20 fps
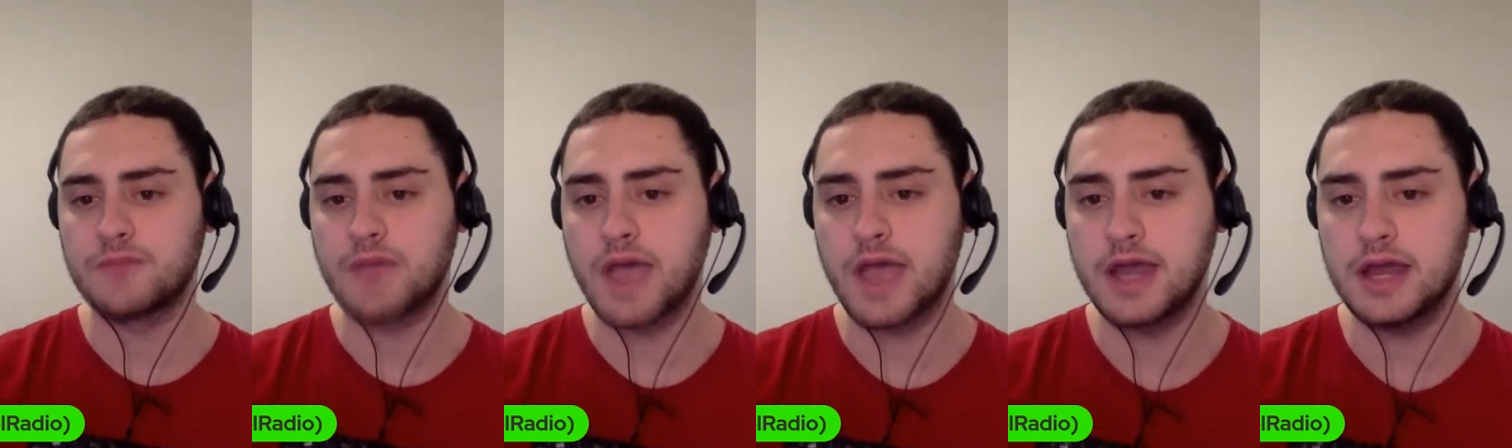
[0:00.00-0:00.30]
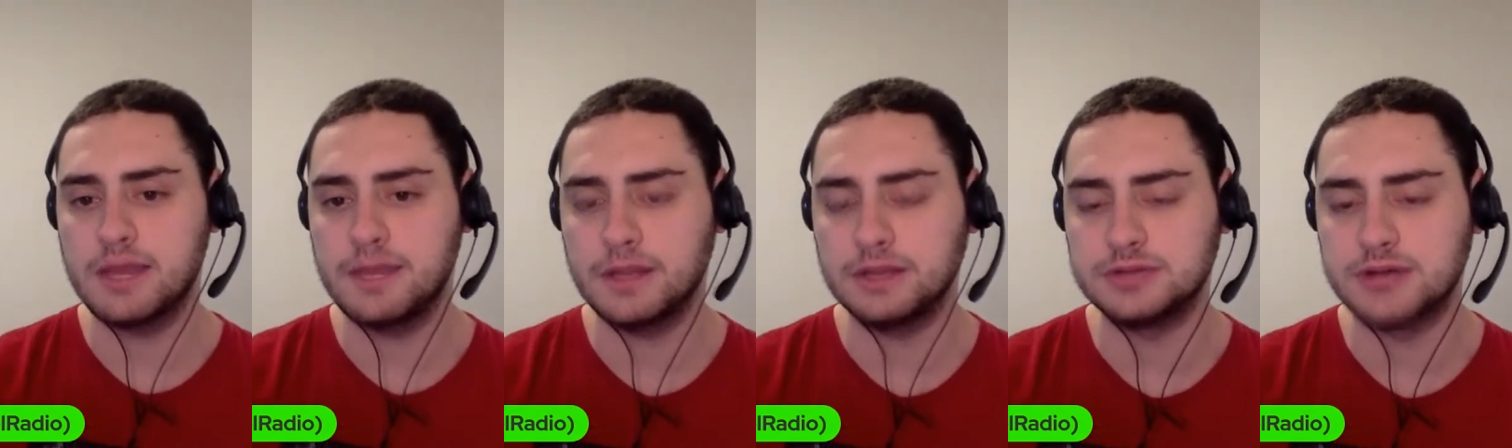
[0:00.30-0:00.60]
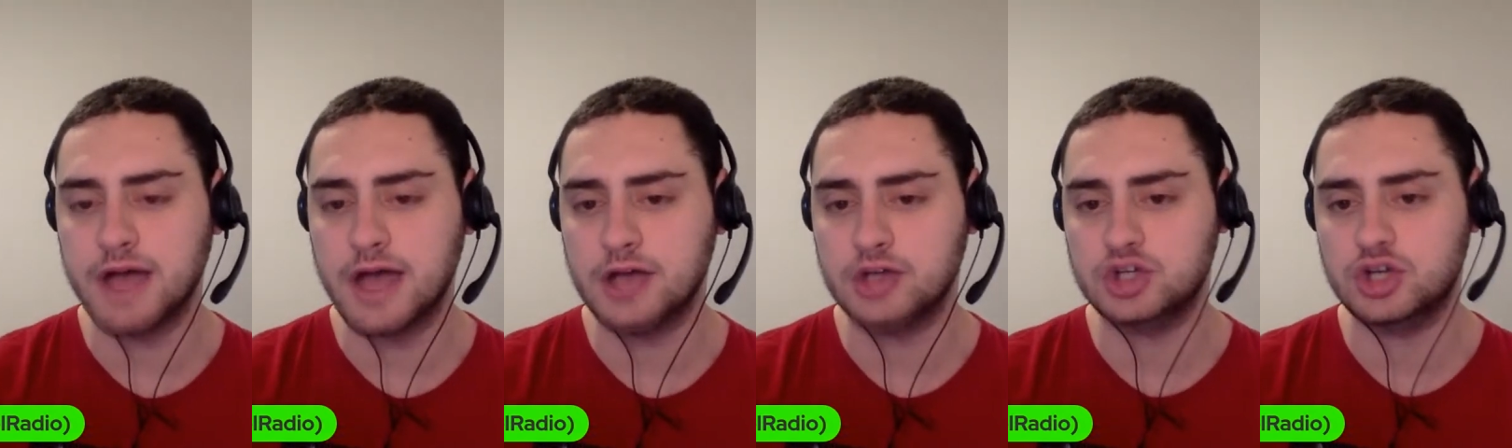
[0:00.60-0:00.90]
and he beat
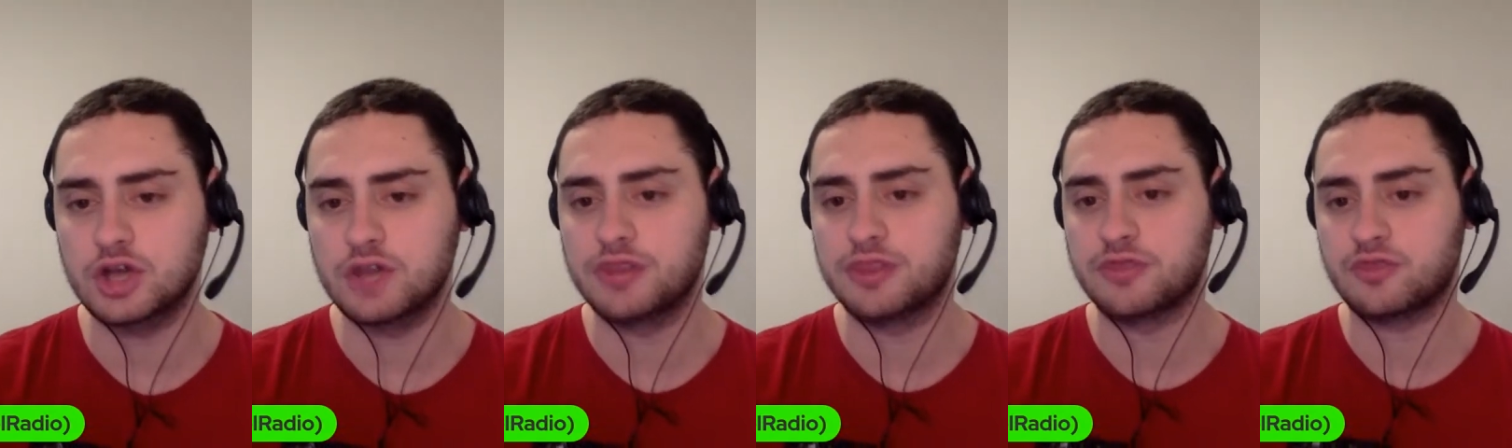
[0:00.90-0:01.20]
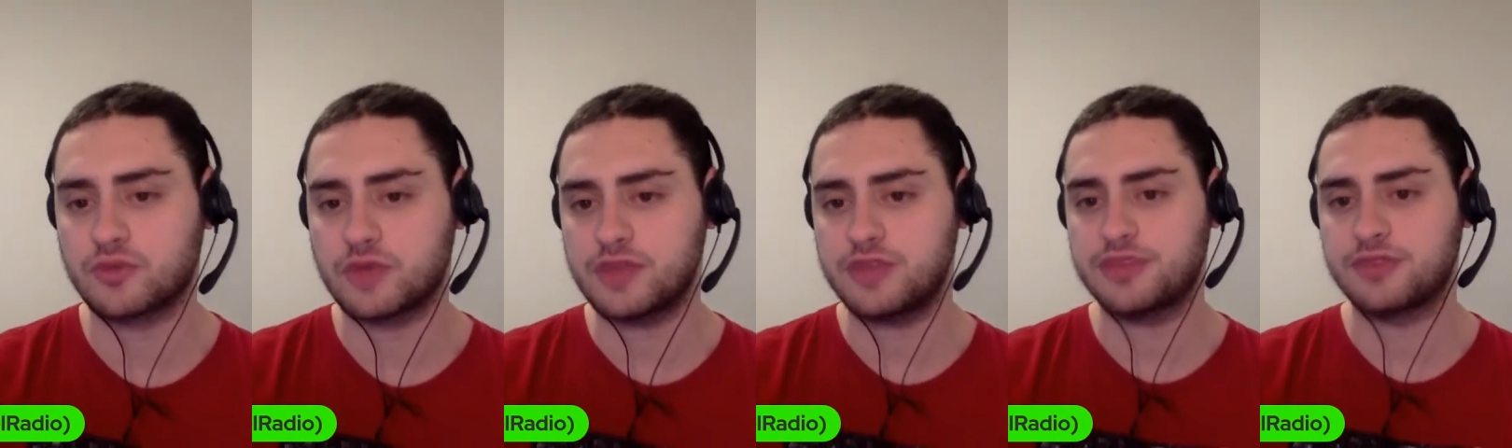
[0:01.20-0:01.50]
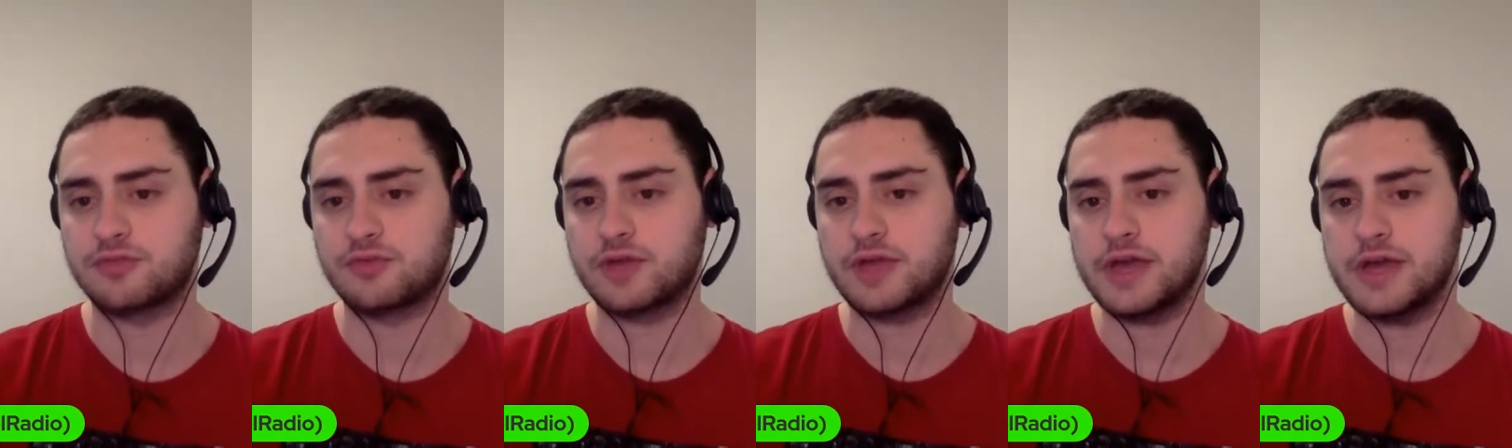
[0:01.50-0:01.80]
Leheshka
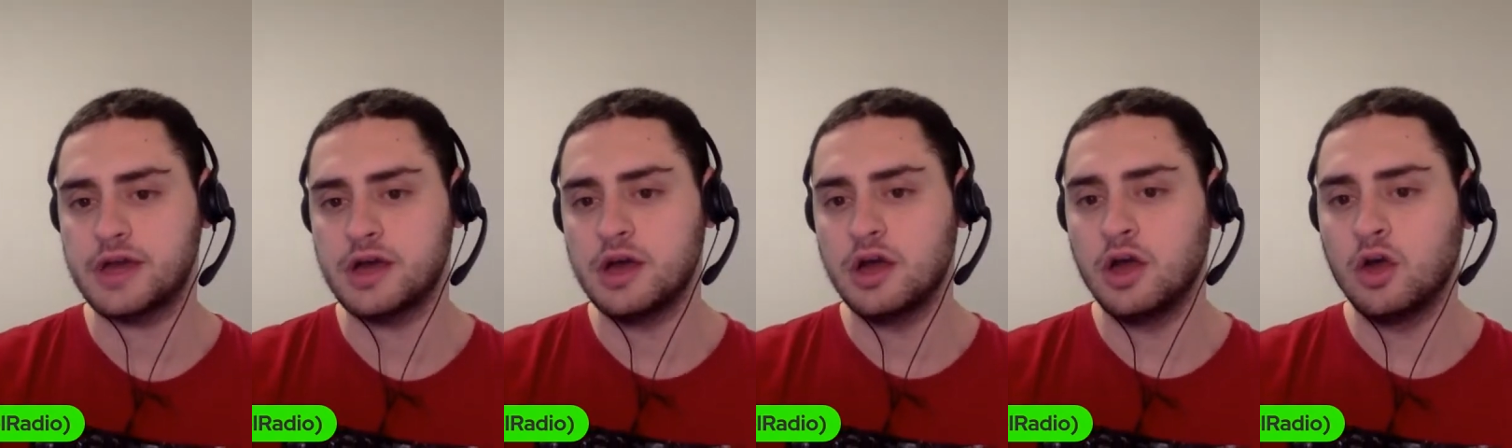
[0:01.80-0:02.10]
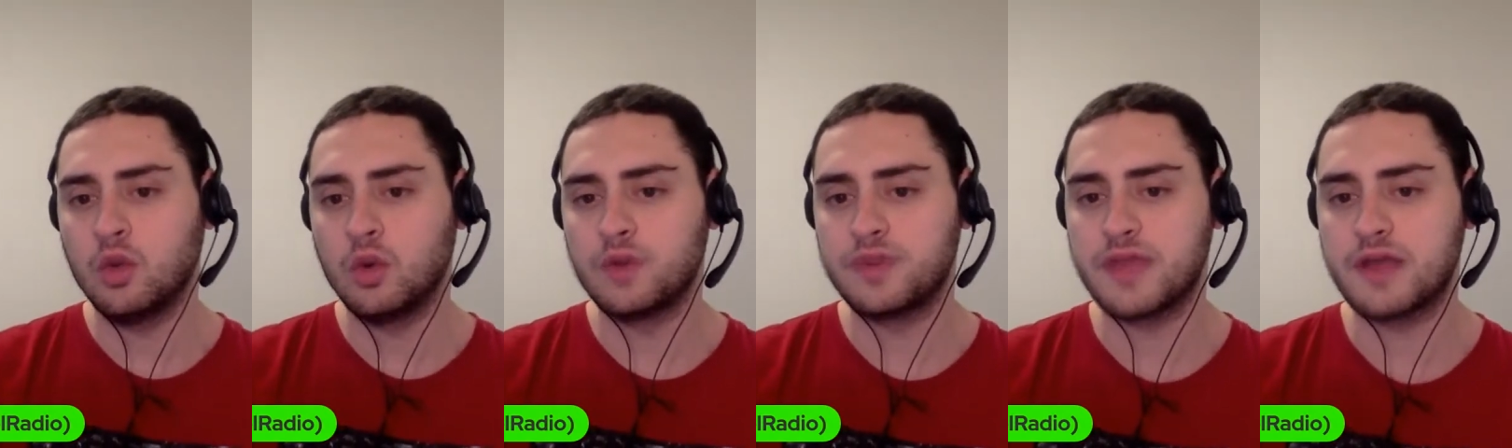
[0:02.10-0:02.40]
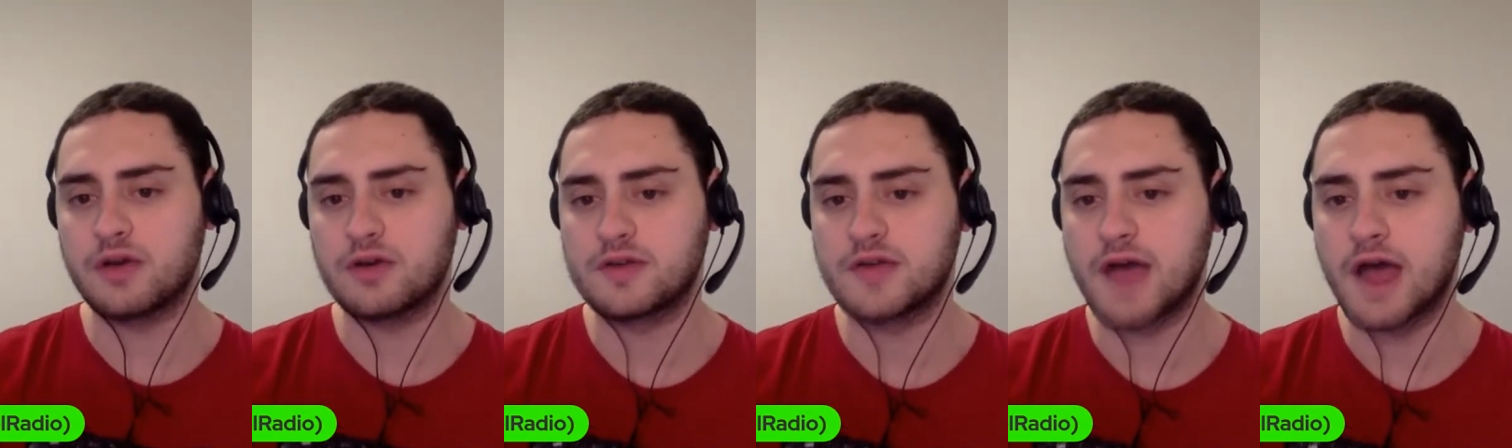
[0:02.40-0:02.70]
3-3 with
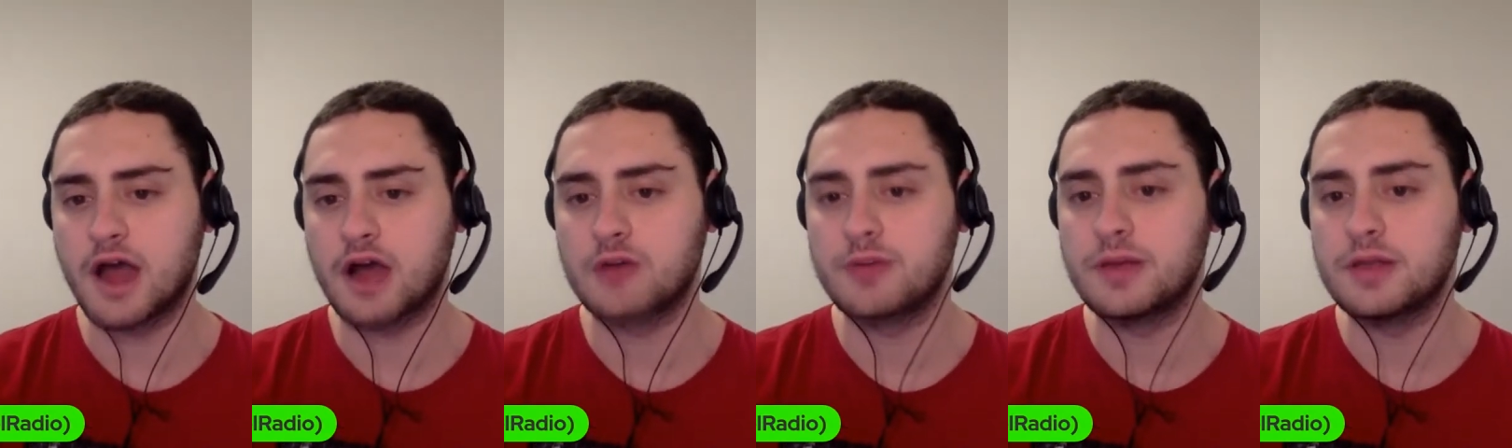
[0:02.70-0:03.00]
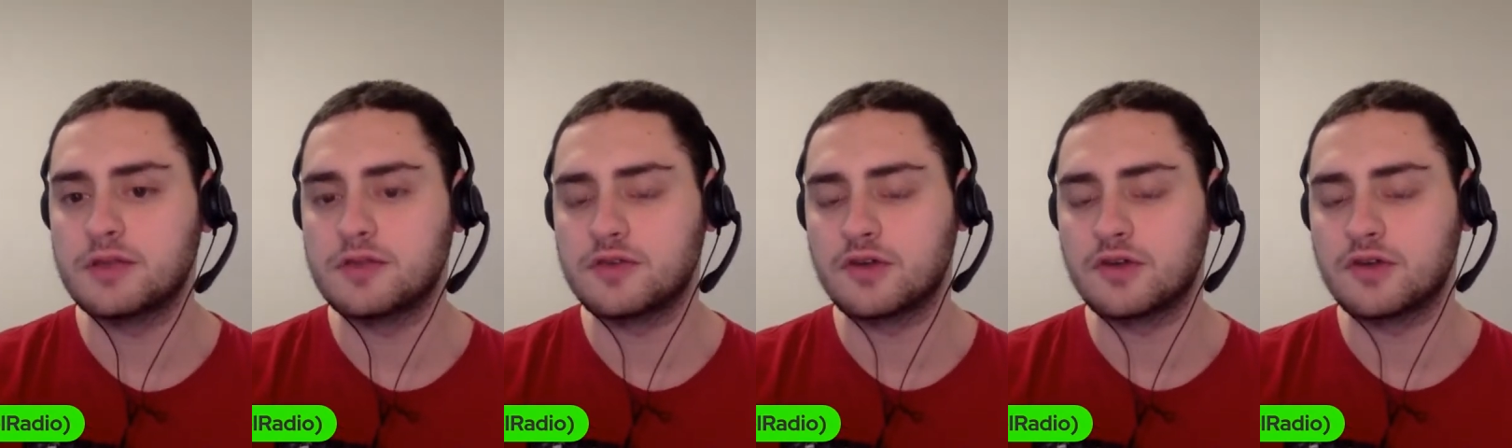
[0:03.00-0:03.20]
a retirement.